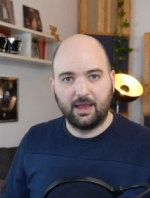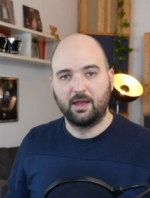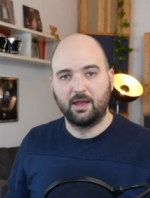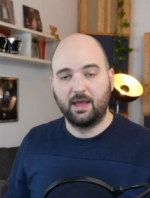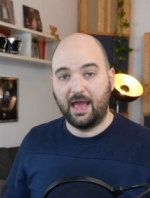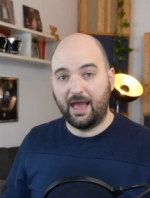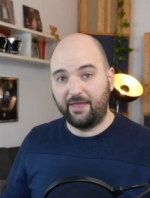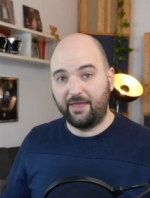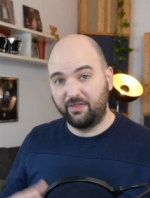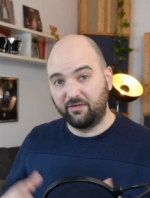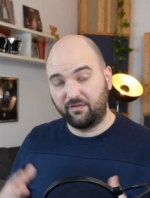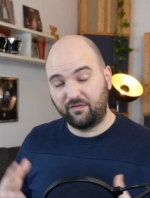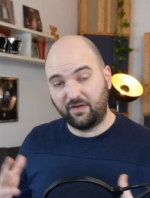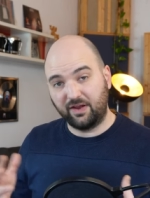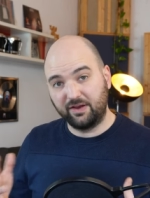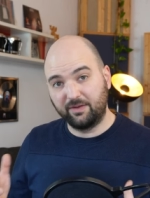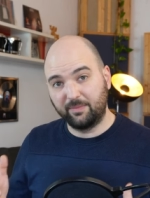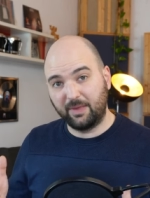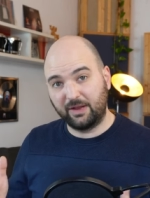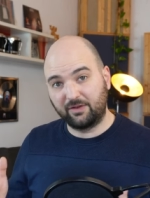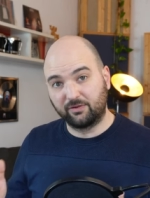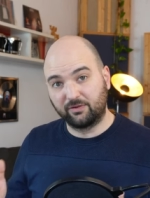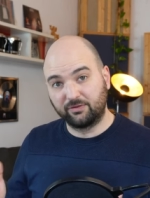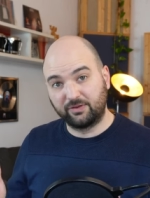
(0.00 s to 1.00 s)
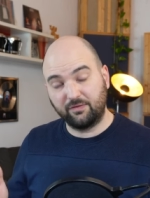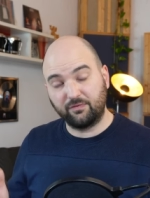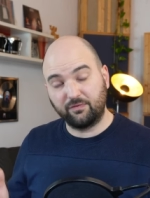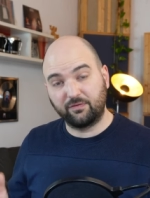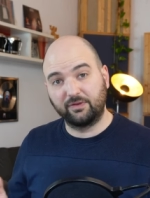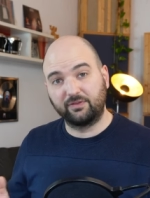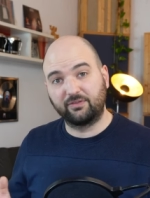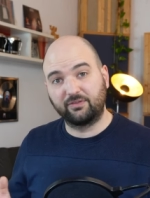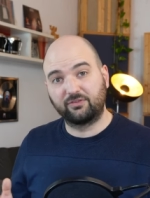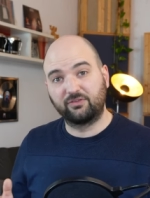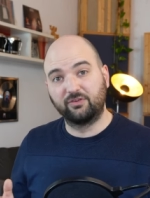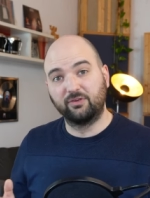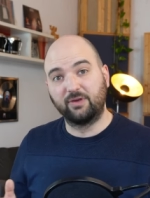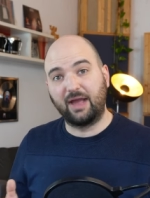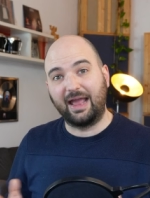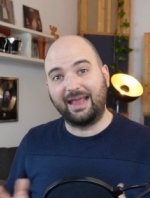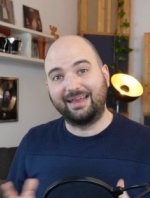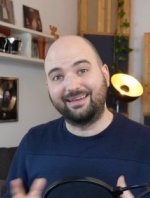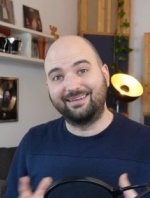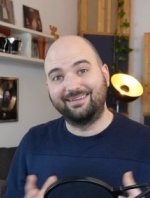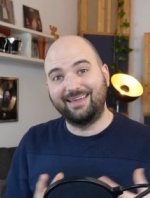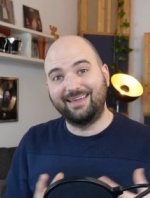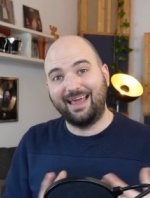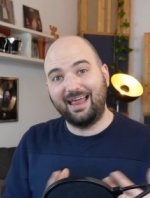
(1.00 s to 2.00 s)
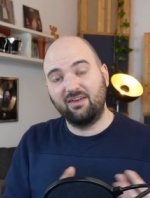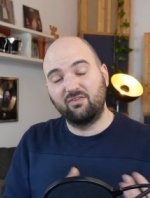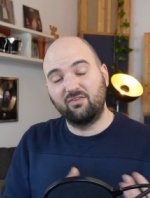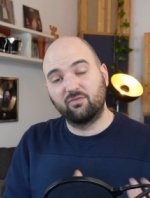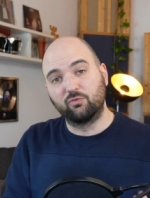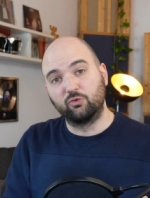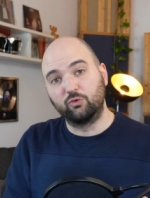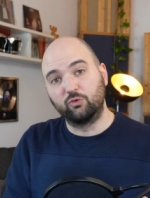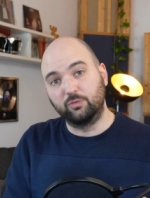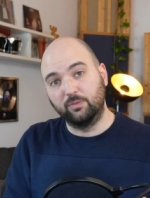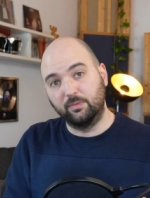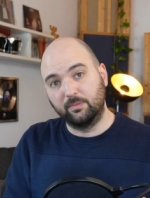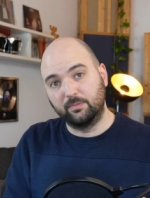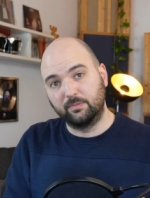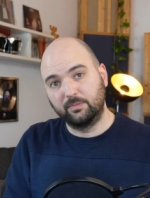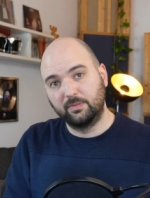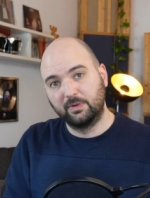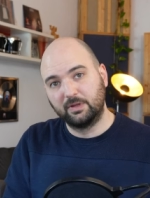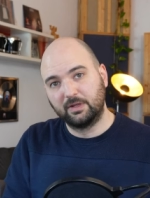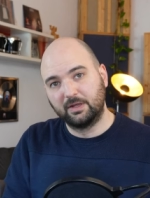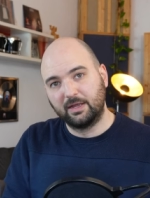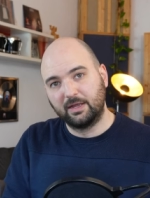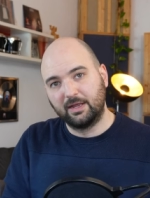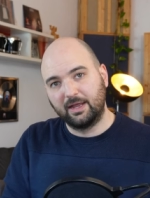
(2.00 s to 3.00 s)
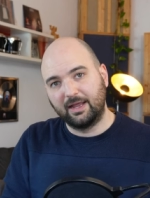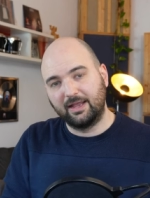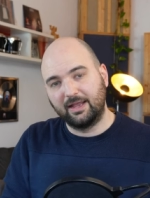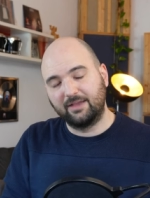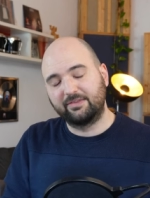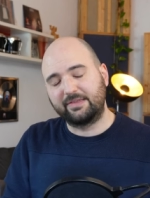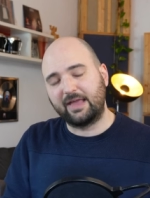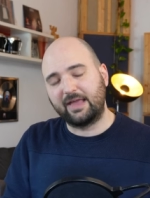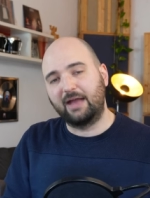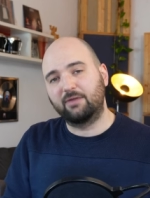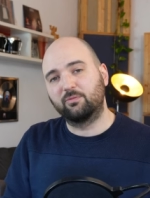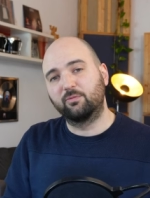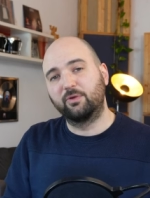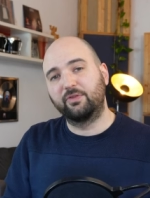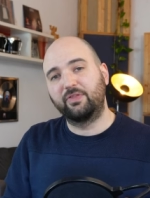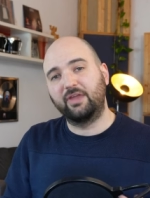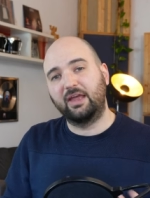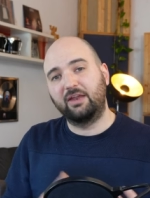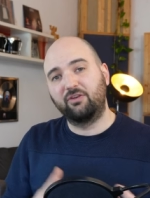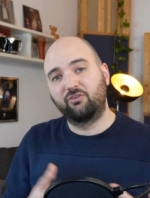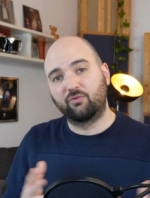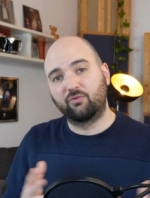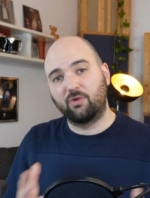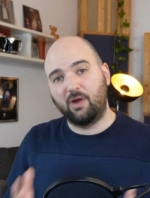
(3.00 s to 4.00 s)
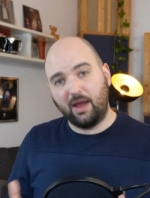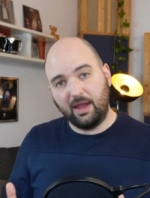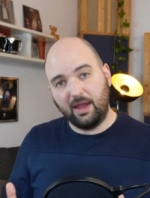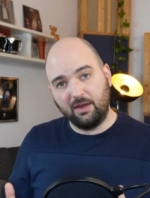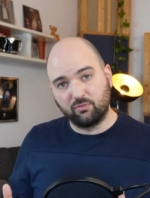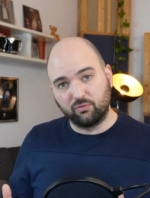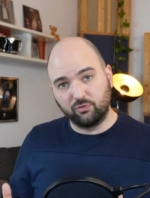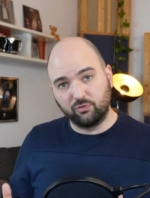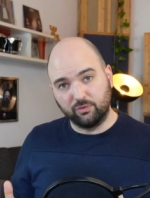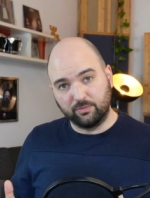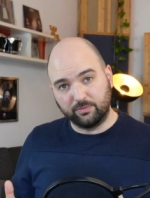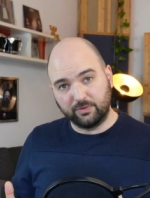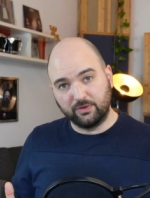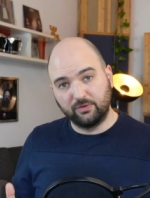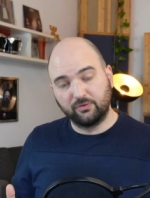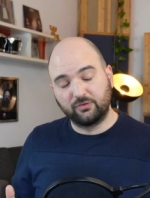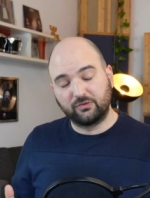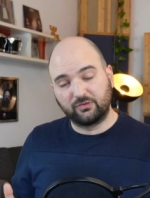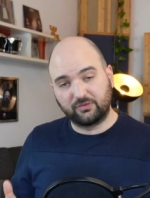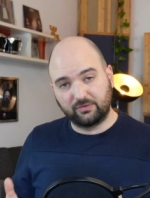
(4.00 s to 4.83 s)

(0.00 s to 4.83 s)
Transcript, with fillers: And the fundamental difference to a dead room is that with a dry room, you,